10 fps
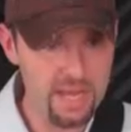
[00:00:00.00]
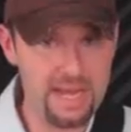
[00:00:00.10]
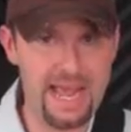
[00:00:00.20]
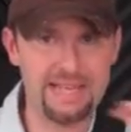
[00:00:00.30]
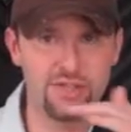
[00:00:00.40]

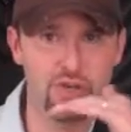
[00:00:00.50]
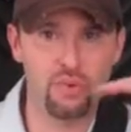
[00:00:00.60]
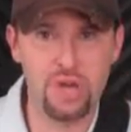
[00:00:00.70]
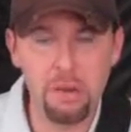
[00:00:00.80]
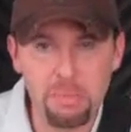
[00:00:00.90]
It has
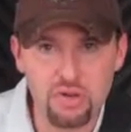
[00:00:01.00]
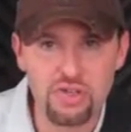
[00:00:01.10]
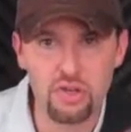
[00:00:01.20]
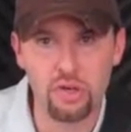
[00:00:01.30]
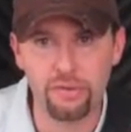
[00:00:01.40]
no
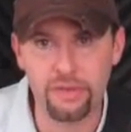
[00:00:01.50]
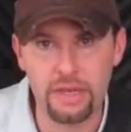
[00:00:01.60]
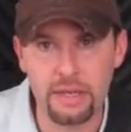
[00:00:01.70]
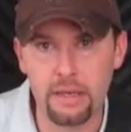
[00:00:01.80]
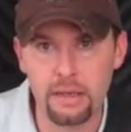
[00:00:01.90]
numbers on
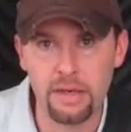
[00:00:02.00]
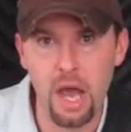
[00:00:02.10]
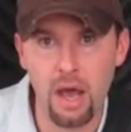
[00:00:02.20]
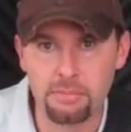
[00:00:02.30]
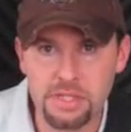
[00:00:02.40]
the
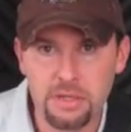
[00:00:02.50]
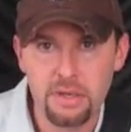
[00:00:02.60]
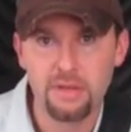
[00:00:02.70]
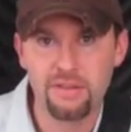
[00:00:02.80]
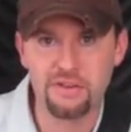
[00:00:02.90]
knobs.
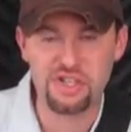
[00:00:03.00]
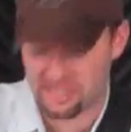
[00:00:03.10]
They're